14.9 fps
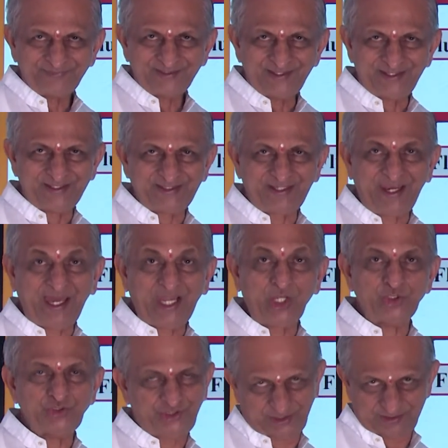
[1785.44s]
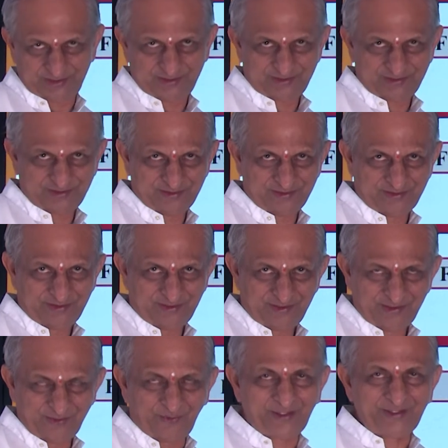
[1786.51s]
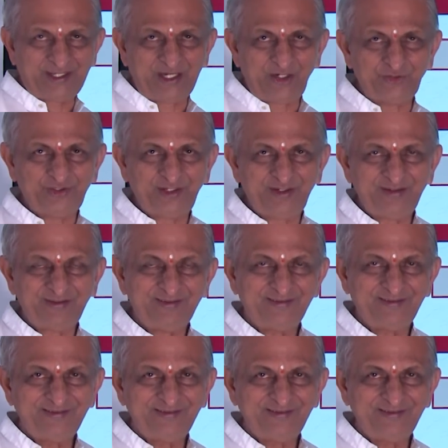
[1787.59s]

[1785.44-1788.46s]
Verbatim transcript: It is a halogen. What is halogen?